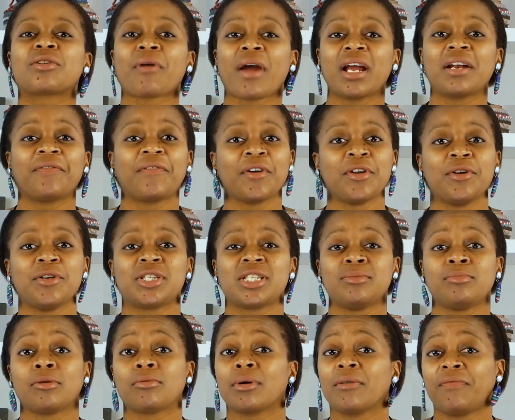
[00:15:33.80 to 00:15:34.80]
great for you to
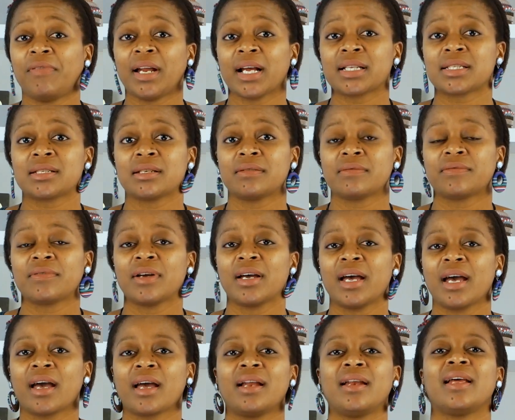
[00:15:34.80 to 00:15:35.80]
be reflective.
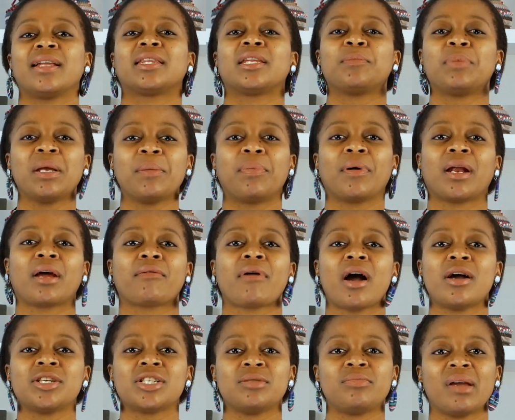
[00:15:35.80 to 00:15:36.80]
Let the people
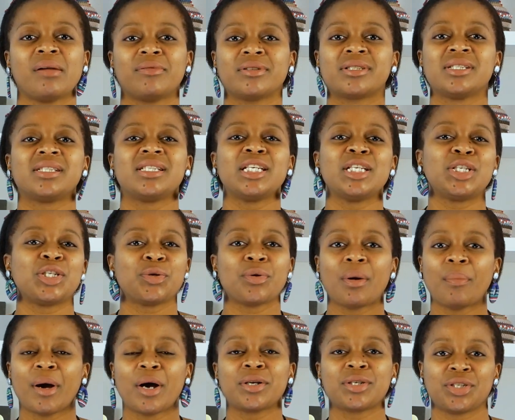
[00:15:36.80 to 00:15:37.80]
around you be able to teach you
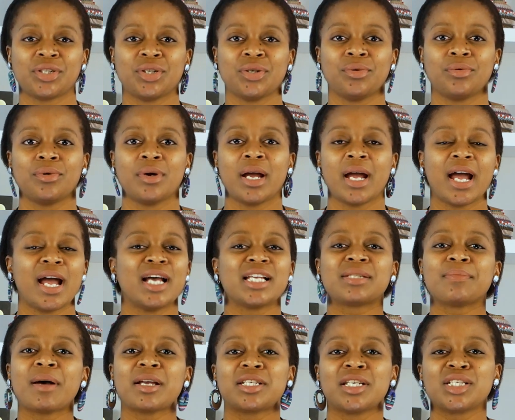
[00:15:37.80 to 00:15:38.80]
about you, as
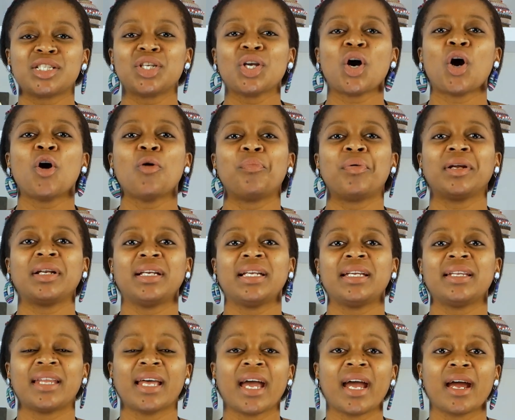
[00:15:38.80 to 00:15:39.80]
much as you're
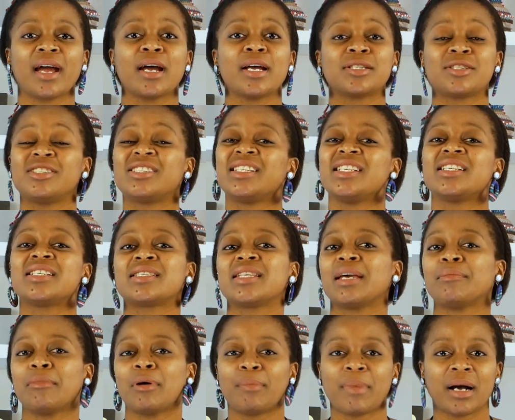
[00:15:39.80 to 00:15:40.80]
openly there to teach
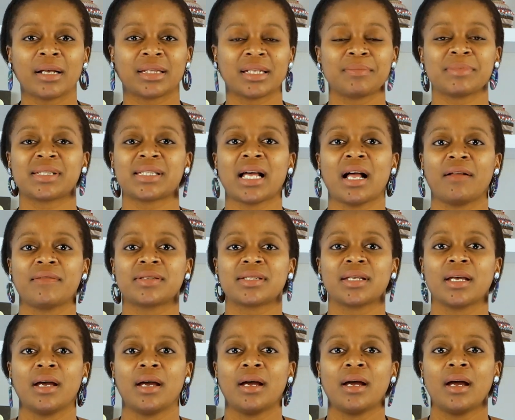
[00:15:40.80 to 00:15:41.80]
them about themselves.
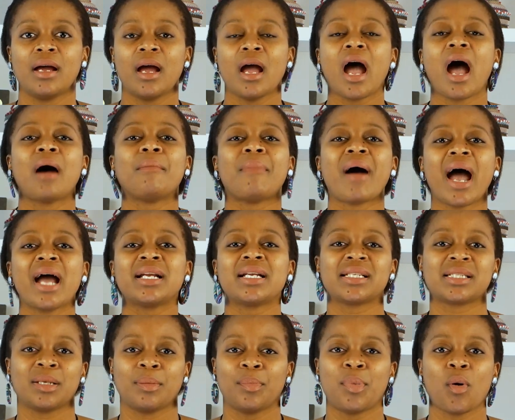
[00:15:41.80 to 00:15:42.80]
Our mind
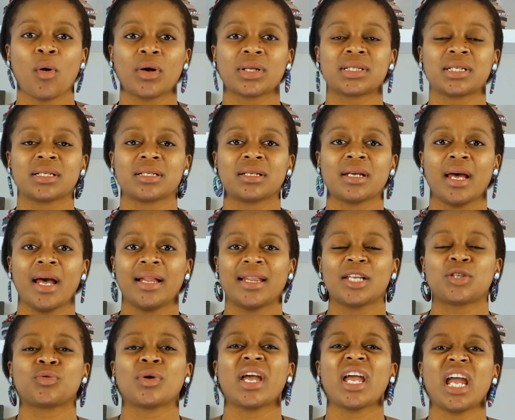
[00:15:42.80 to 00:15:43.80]
is important.
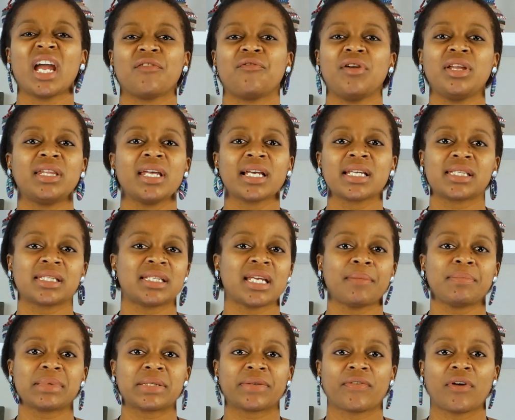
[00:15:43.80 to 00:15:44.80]
That's where everything
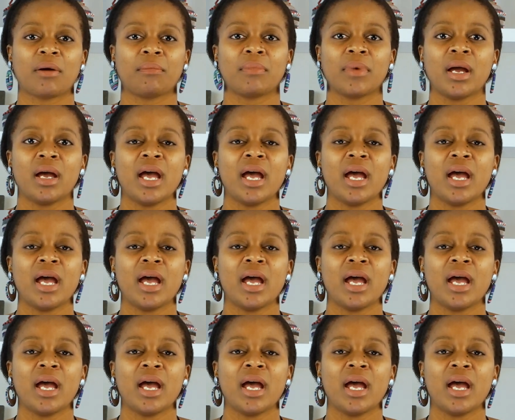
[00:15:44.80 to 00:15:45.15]
stems from,